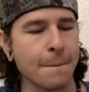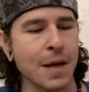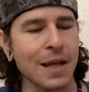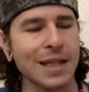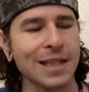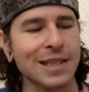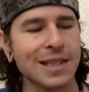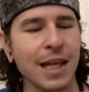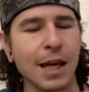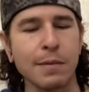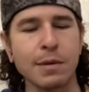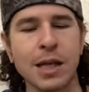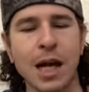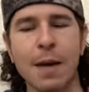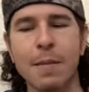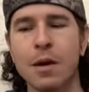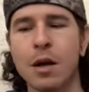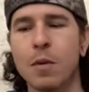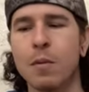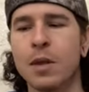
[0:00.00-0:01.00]
At the same
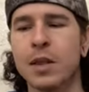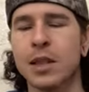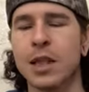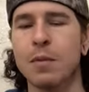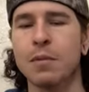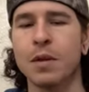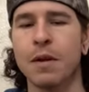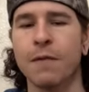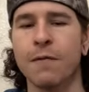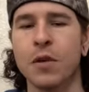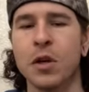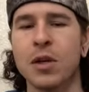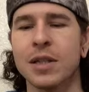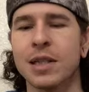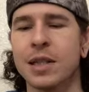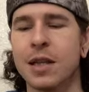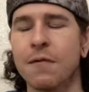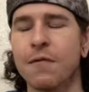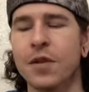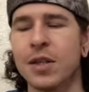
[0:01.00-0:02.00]
time, it almost seems and
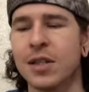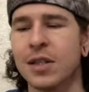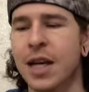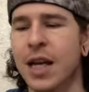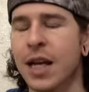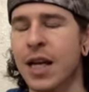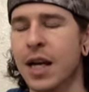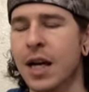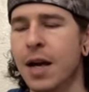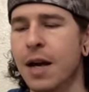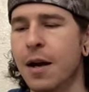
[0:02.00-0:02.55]
feels as if it's like